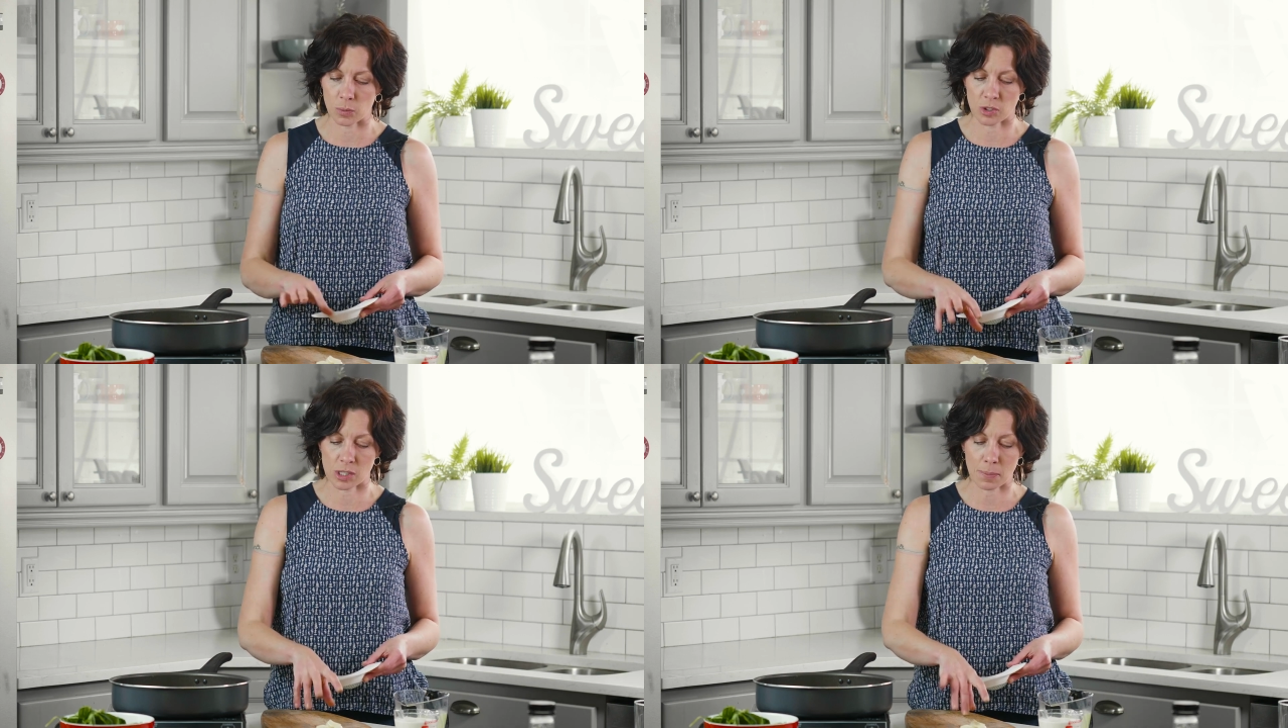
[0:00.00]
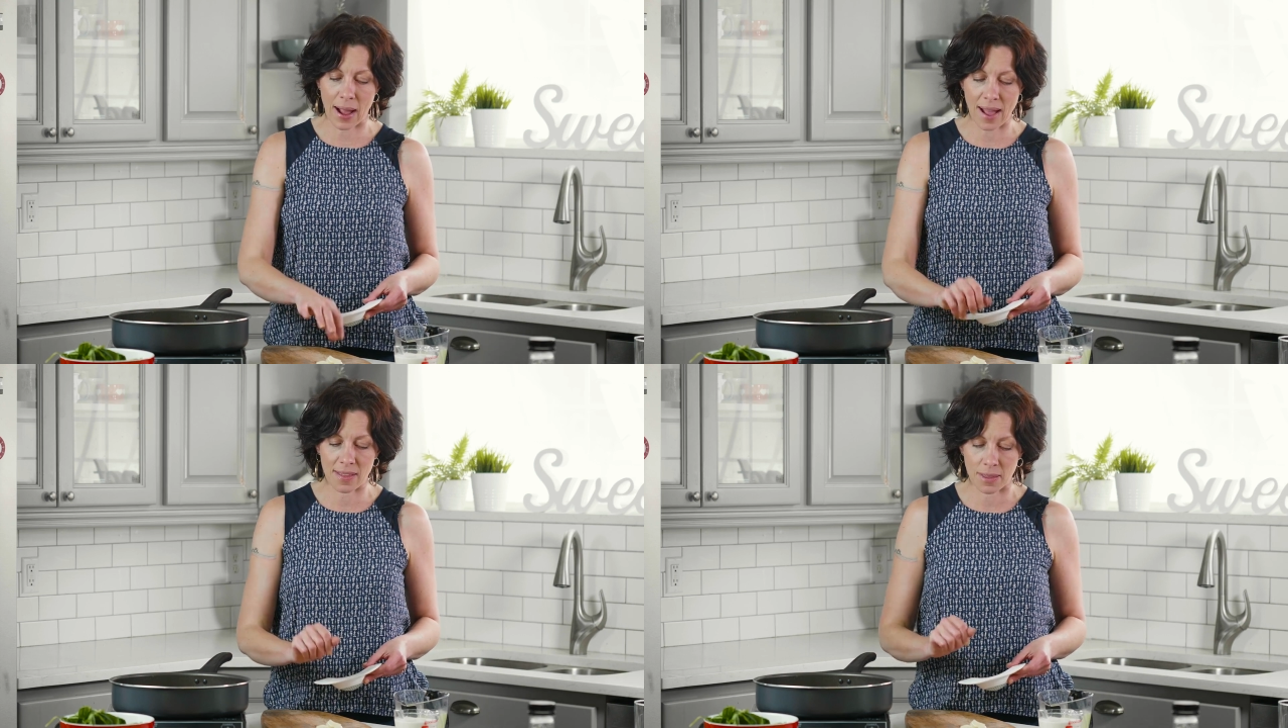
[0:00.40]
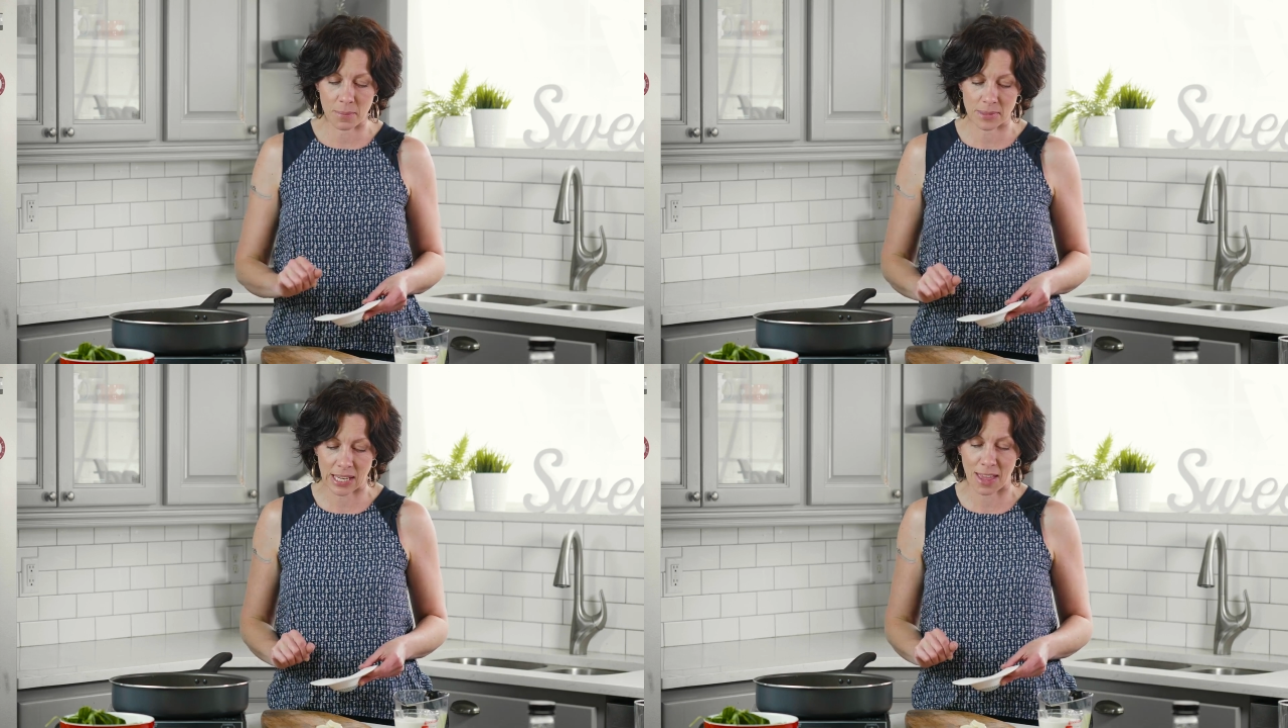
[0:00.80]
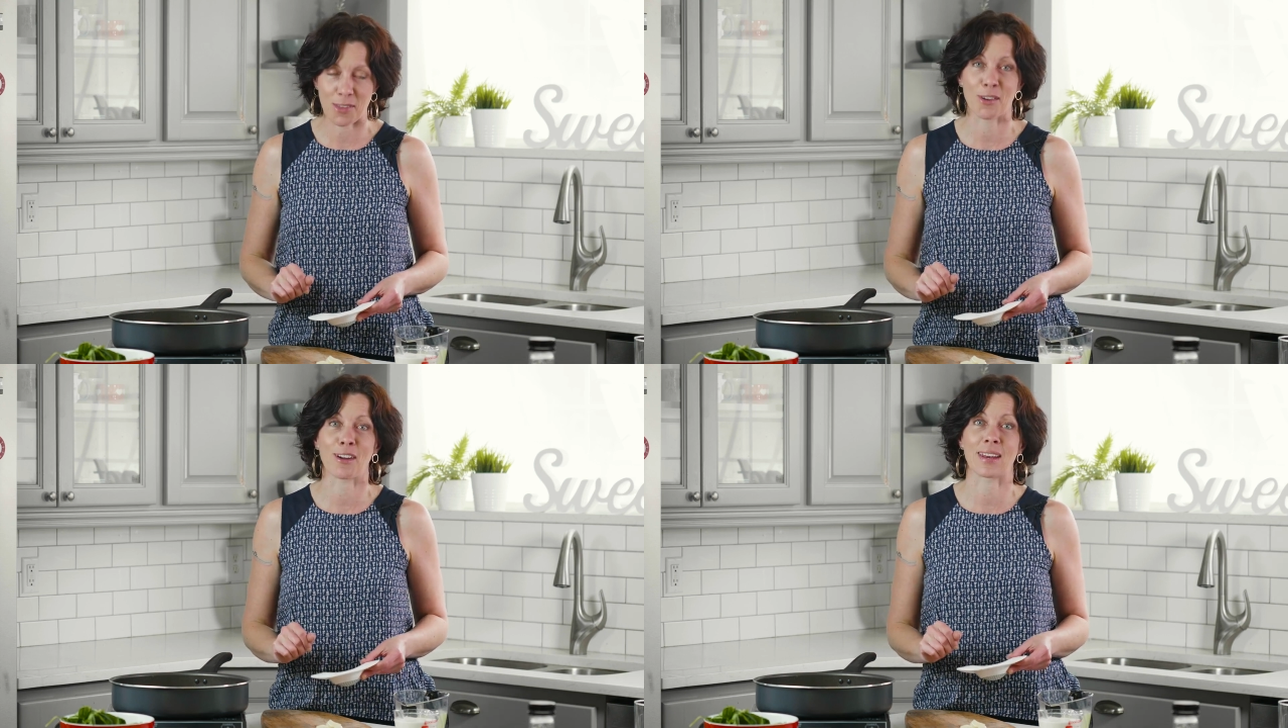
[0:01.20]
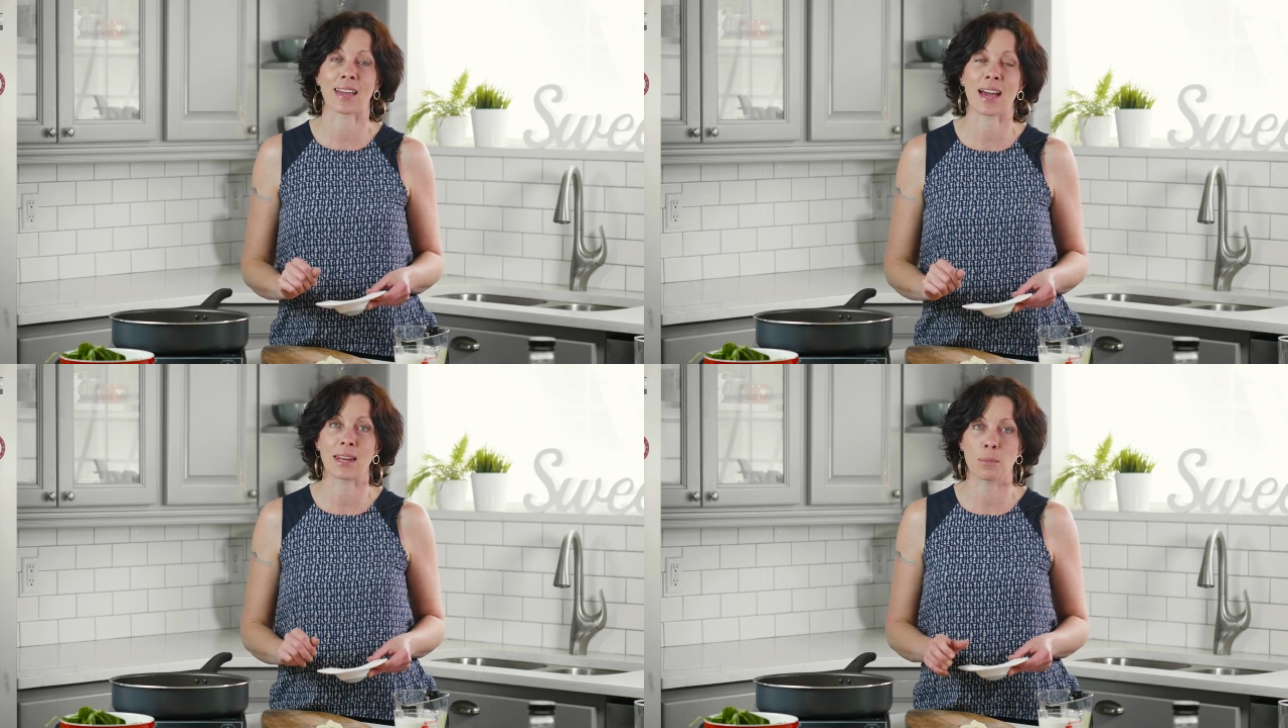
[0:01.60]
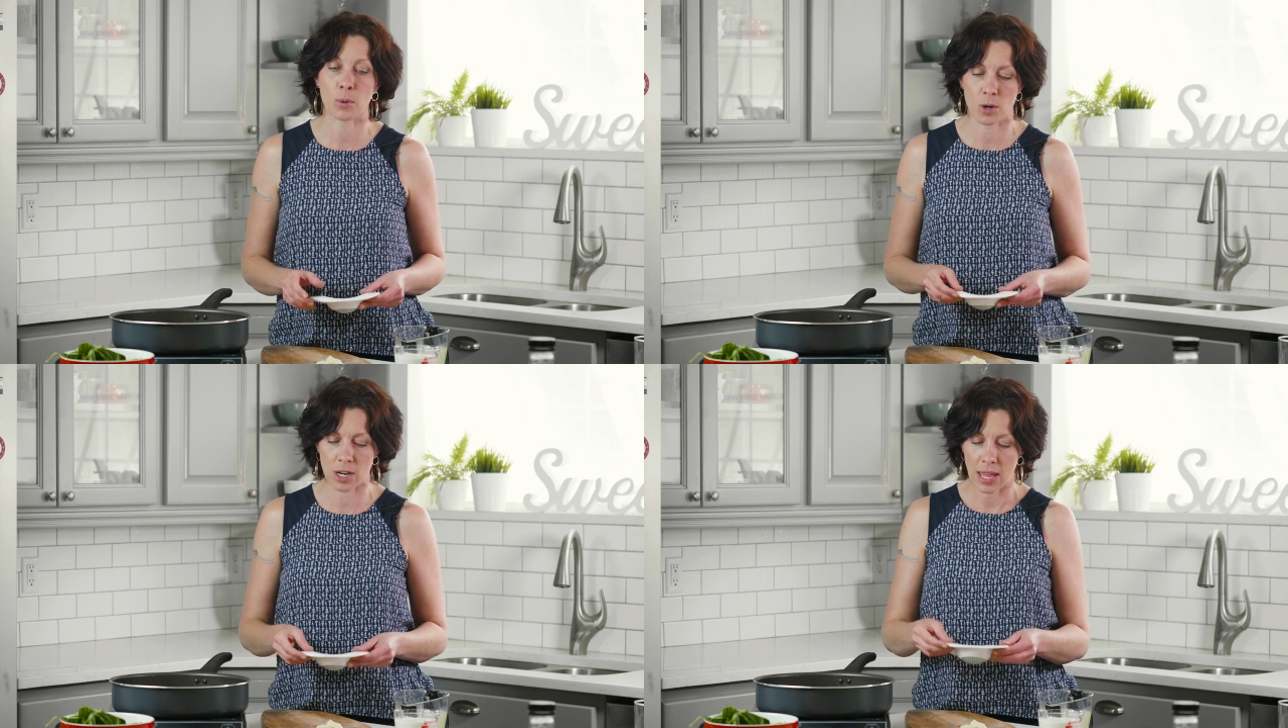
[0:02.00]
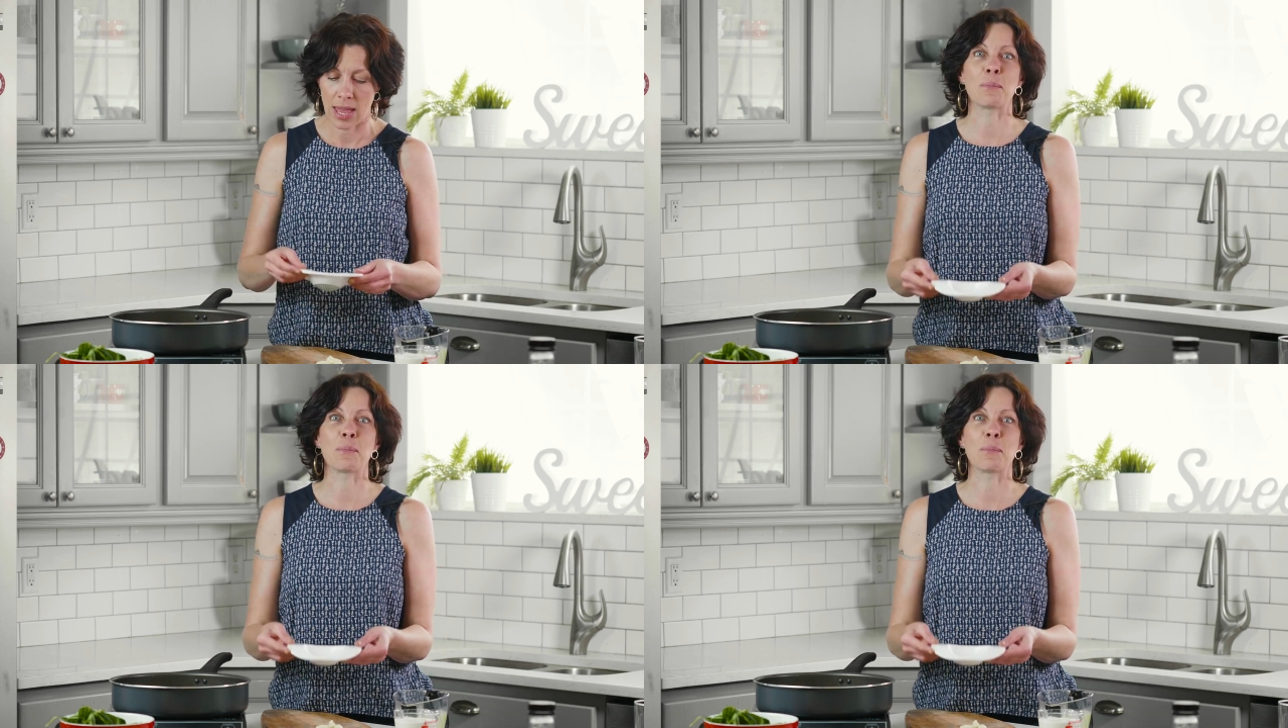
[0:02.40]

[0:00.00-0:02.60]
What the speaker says: we'll just pile them together on a cutting board